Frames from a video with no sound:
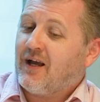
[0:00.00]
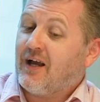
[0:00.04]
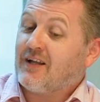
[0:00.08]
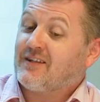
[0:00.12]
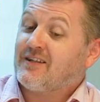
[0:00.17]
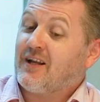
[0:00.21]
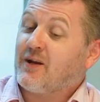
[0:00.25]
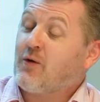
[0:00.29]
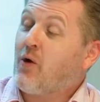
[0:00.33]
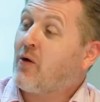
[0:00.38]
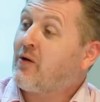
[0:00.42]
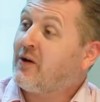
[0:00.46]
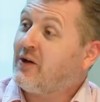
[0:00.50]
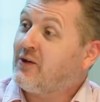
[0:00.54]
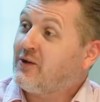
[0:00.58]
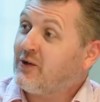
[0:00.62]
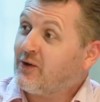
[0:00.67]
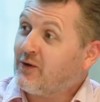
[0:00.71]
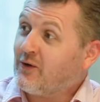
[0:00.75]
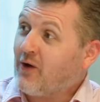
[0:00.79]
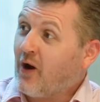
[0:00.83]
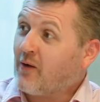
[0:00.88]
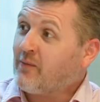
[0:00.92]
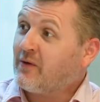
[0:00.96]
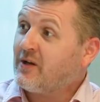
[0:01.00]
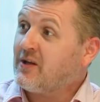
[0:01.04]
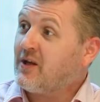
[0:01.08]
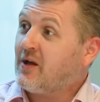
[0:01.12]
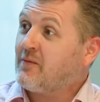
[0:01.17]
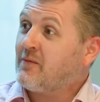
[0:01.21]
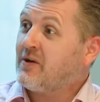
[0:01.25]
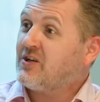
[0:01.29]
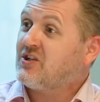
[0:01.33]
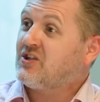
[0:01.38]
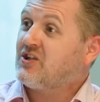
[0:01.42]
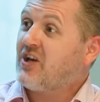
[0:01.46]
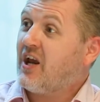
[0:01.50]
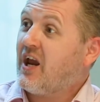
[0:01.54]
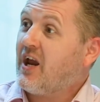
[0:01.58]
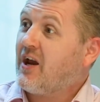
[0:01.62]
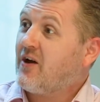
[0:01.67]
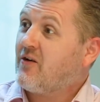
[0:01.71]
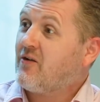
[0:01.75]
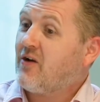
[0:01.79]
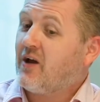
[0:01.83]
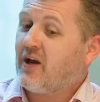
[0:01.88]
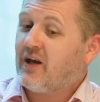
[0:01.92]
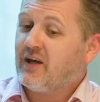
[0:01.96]
I tell you what I'm going to do. I'm going to
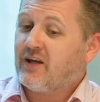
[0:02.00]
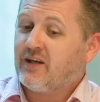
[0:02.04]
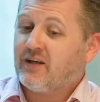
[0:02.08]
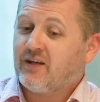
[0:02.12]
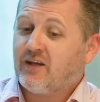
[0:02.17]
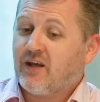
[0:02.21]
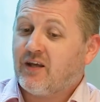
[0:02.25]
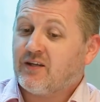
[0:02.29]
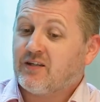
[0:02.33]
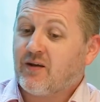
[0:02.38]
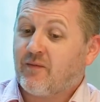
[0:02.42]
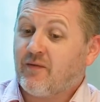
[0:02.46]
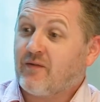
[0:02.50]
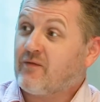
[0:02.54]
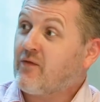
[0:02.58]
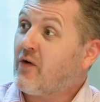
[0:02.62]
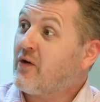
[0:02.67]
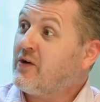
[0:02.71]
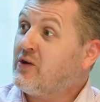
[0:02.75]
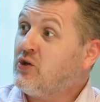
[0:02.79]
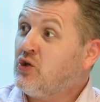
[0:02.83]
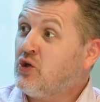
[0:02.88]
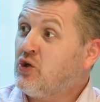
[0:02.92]
share something very